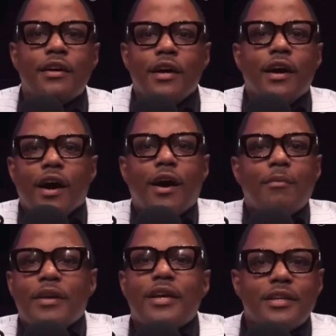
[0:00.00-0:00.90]
I'm
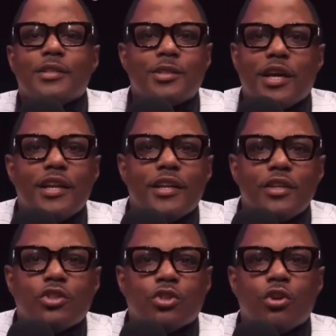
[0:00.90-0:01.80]
here telling the
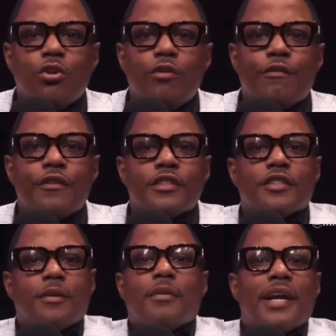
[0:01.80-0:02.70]
truth. If
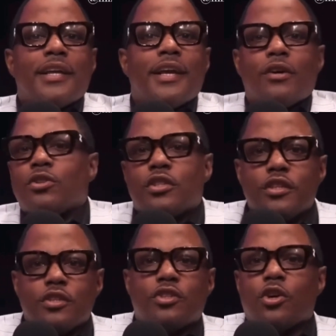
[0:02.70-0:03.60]
somebody else should have
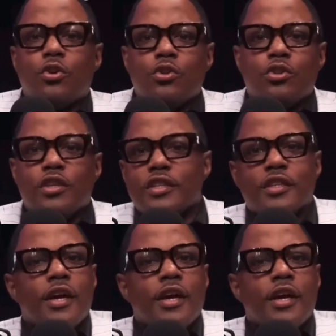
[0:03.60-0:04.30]
told you this. Miss